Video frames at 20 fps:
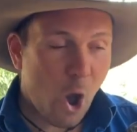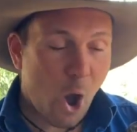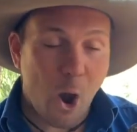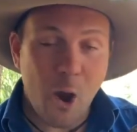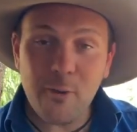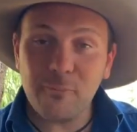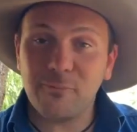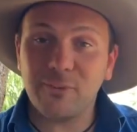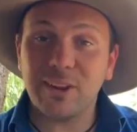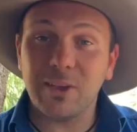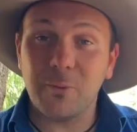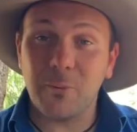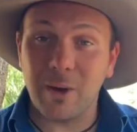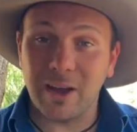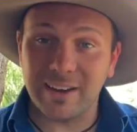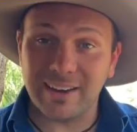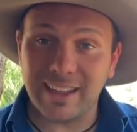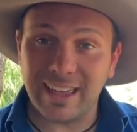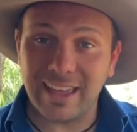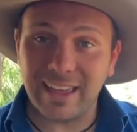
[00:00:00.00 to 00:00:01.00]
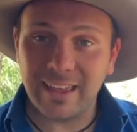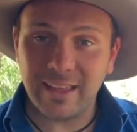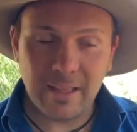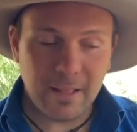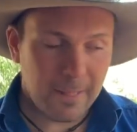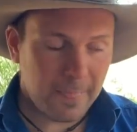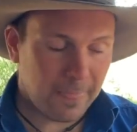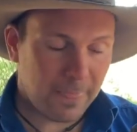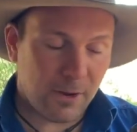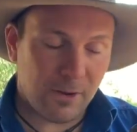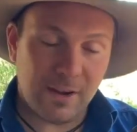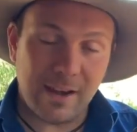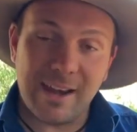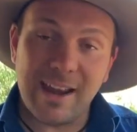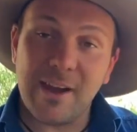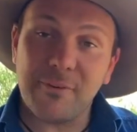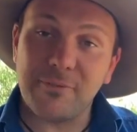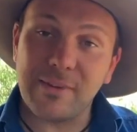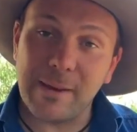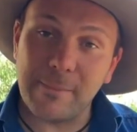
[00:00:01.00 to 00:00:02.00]
Hopefully one day they're in
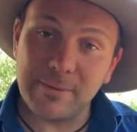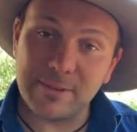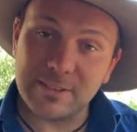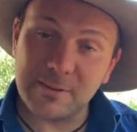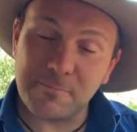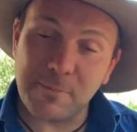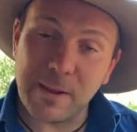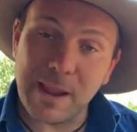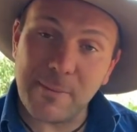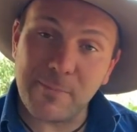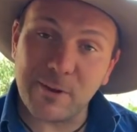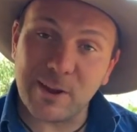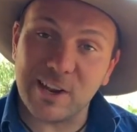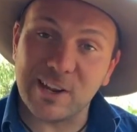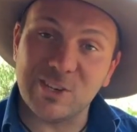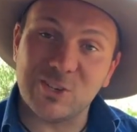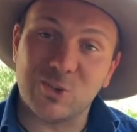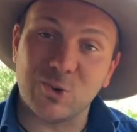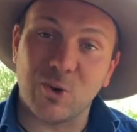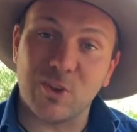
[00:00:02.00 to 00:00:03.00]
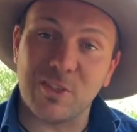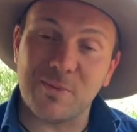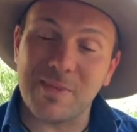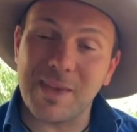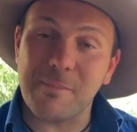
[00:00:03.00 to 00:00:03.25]
enough numbers that people can enjoy them.